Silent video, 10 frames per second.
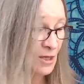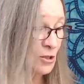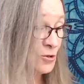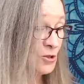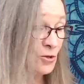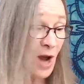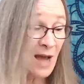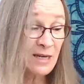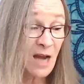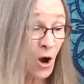You do
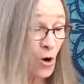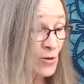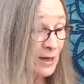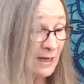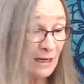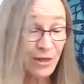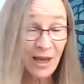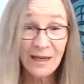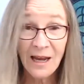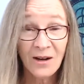not know
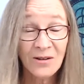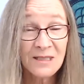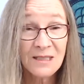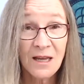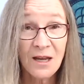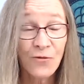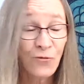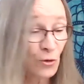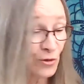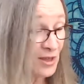anything else,
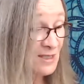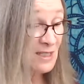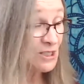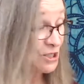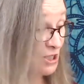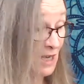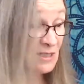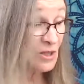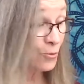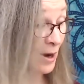for this is
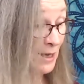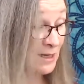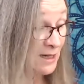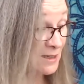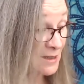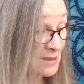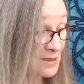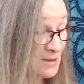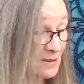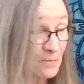just the way it is,